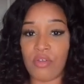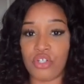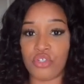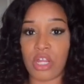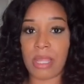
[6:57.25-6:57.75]
on
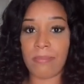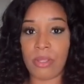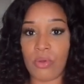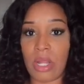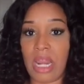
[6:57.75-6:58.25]
the
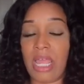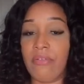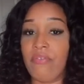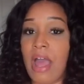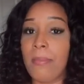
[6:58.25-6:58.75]
treadmill and
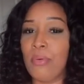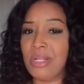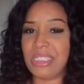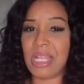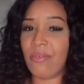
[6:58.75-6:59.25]
like
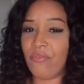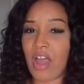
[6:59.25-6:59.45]
5.7,